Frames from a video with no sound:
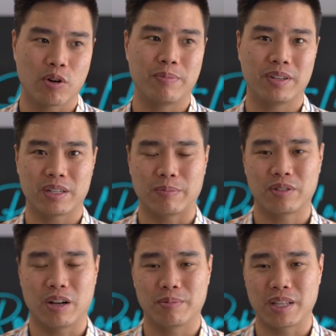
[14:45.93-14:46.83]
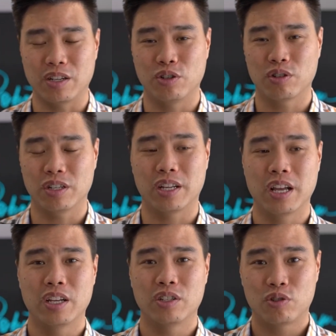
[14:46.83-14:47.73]
but sometimes that usually
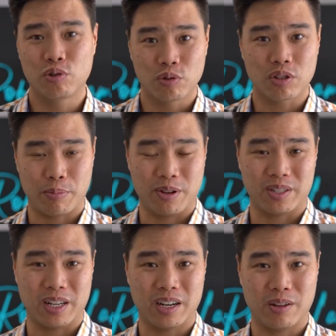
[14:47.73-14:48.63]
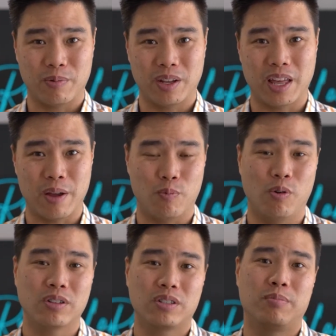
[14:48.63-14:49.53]
suits the personality where they
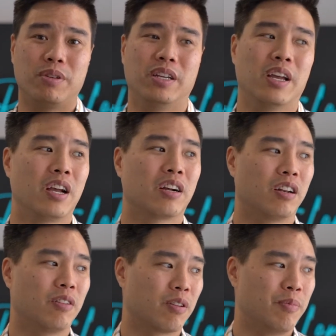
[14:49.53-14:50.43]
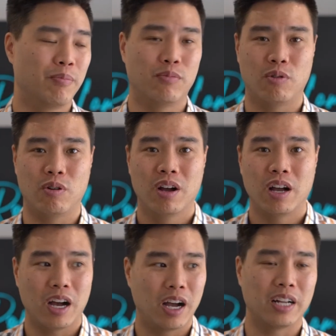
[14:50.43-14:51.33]
want to be kind of like a bit more
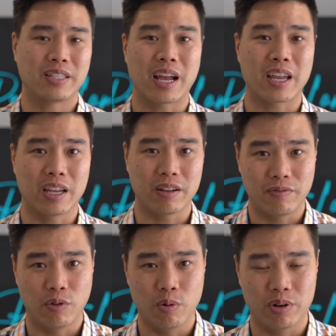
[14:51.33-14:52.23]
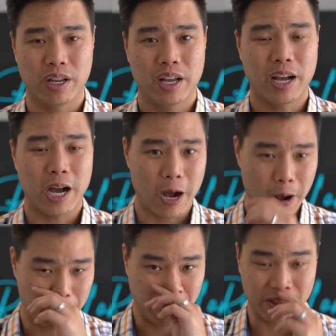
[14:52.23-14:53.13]
attacking and forward
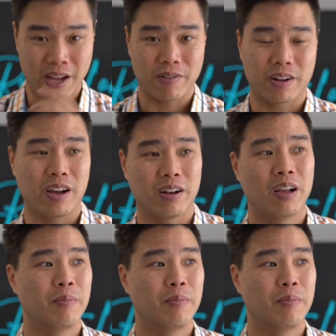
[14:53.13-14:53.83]
in that regard.